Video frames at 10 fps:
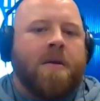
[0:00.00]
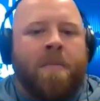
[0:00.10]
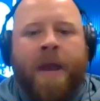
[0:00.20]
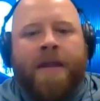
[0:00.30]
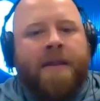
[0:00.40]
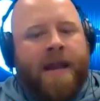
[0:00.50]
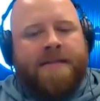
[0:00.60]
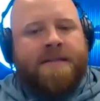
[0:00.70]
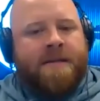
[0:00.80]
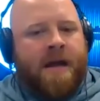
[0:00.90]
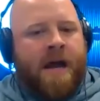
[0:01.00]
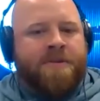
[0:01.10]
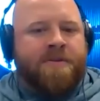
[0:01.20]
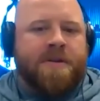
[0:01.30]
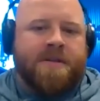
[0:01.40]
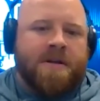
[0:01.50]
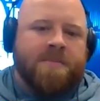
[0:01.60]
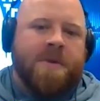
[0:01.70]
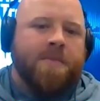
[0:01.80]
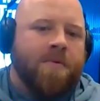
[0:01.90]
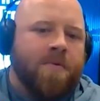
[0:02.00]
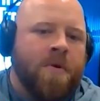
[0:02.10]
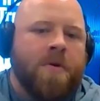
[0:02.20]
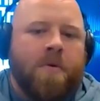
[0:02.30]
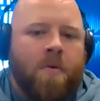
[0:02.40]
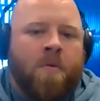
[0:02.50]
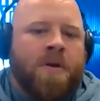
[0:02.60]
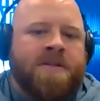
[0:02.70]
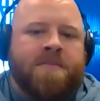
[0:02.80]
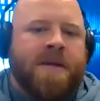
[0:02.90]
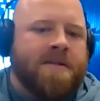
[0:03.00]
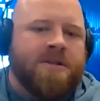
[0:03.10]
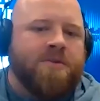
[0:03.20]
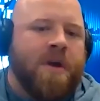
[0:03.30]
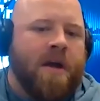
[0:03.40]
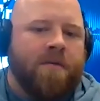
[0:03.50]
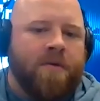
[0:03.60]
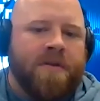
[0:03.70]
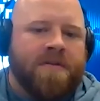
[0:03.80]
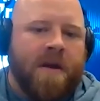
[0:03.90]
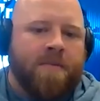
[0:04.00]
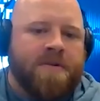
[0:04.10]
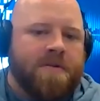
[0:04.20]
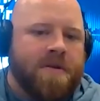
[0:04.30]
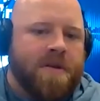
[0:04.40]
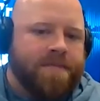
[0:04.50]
that has an opportunity to talk to people? What is the message you have with this opportunity?